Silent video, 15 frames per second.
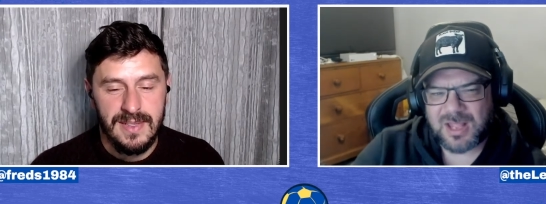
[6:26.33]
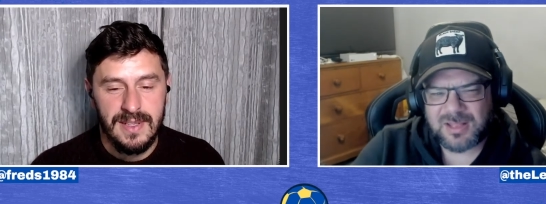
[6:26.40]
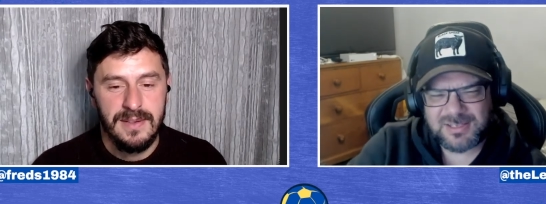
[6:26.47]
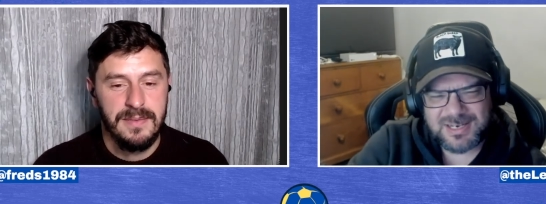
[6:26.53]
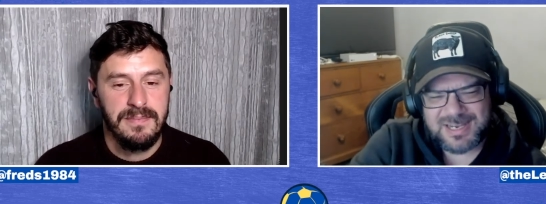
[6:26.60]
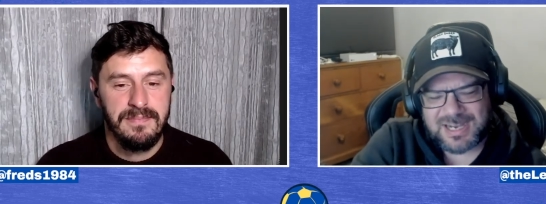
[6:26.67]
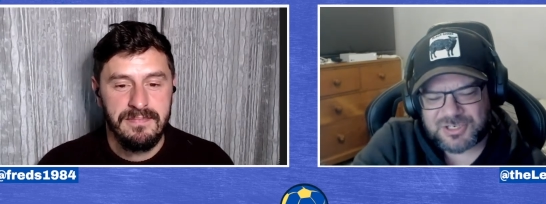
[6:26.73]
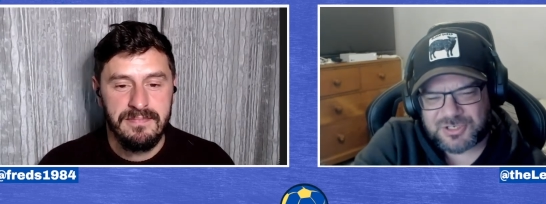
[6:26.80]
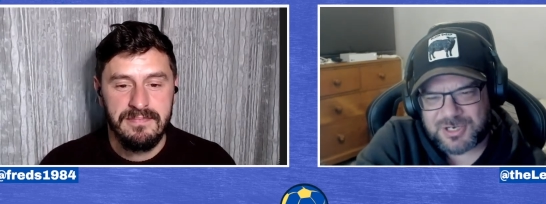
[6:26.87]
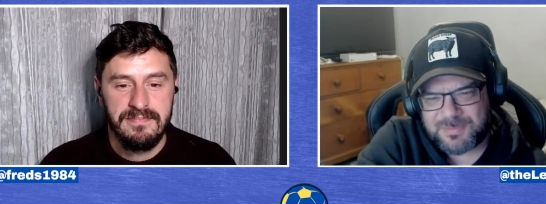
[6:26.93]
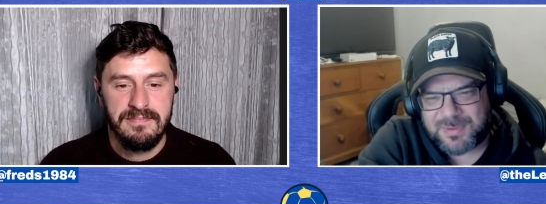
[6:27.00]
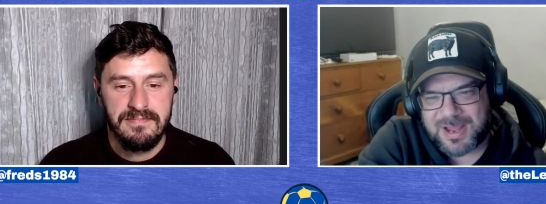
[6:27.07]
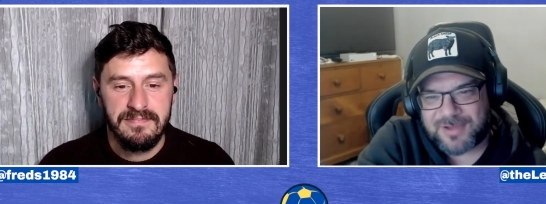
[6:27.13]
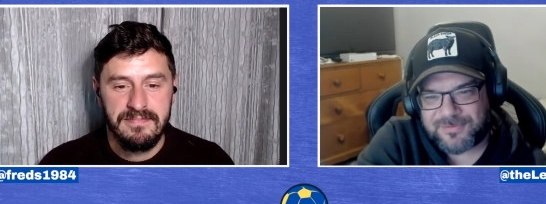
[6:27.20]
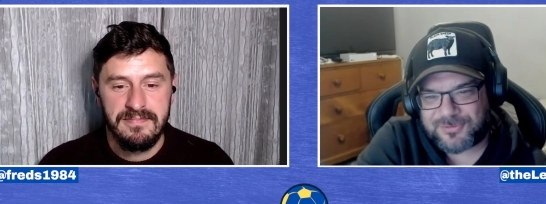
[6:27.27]
Speaker 1: Did he actually
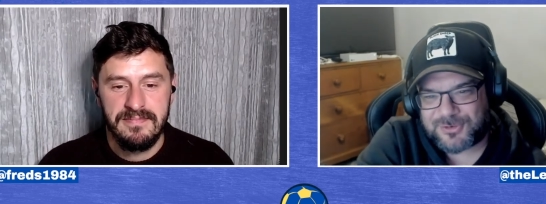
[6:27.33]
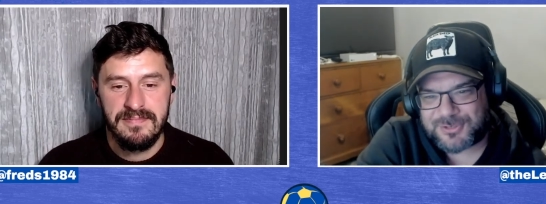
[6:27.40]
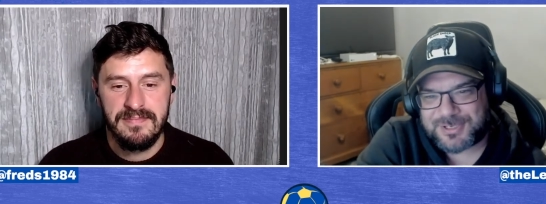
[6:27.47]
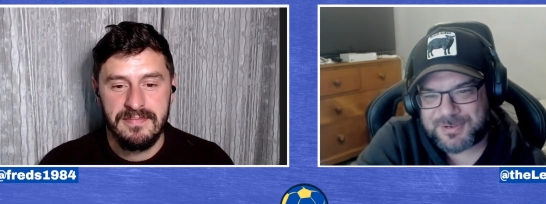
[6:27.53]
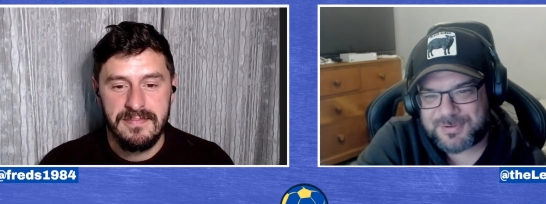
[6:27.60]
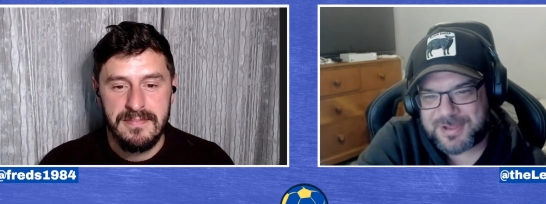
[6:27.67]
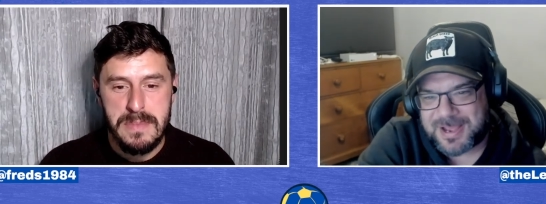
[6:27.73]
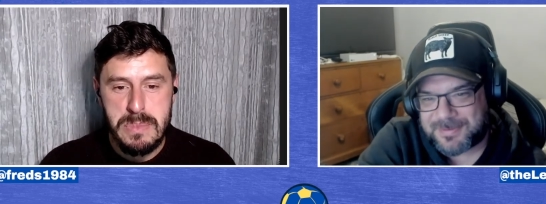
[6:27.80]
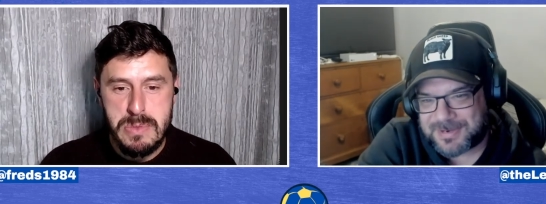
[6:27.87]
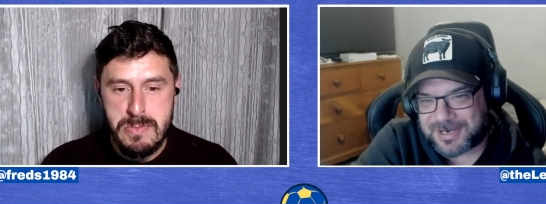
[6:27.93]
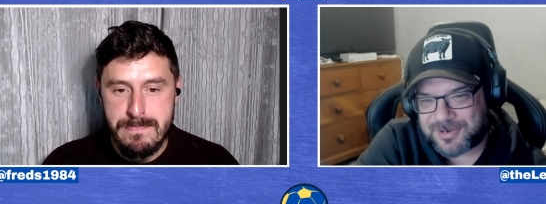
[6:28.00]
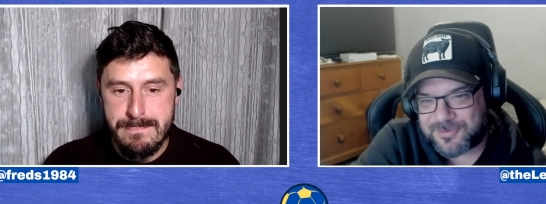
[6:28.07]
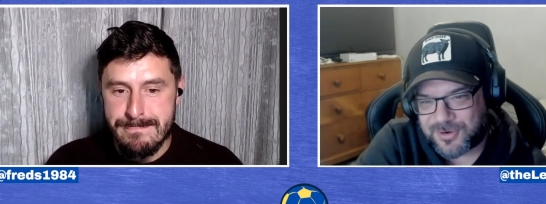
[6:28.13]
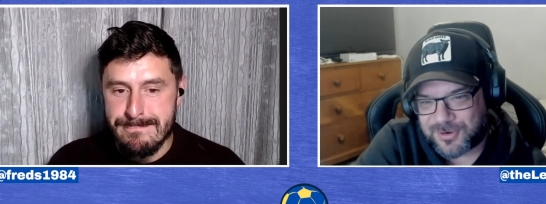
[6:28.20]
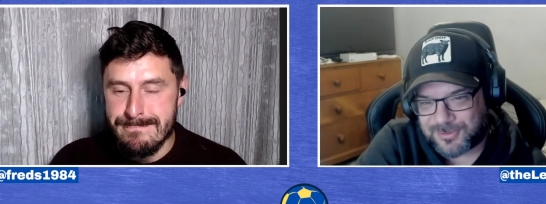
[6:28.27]
play a first team game,
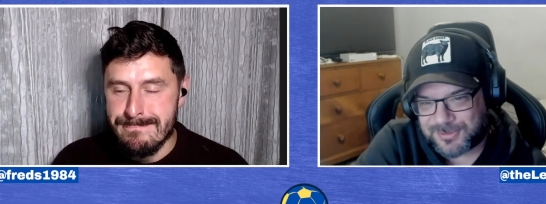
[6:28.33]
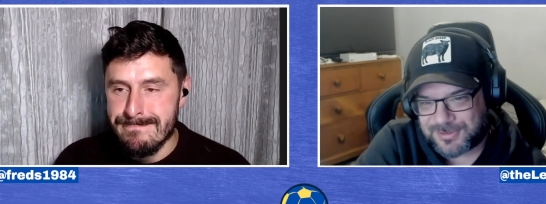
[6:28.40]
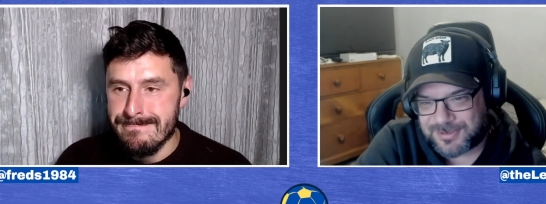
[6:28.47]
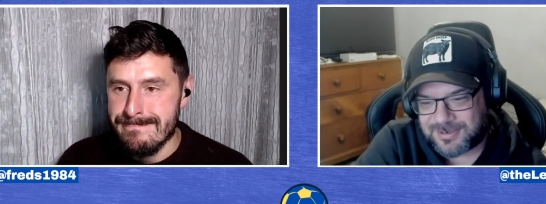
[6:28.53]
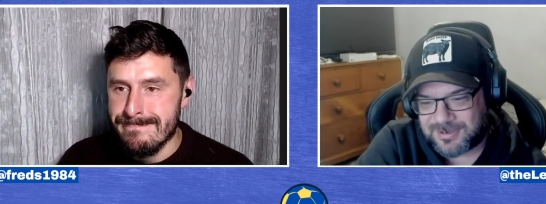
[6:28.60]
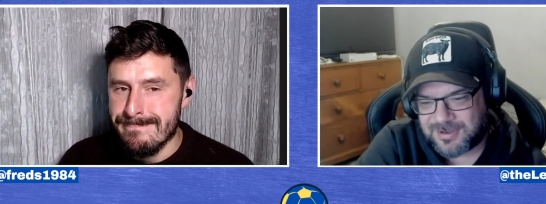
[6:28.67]
Danny Rose?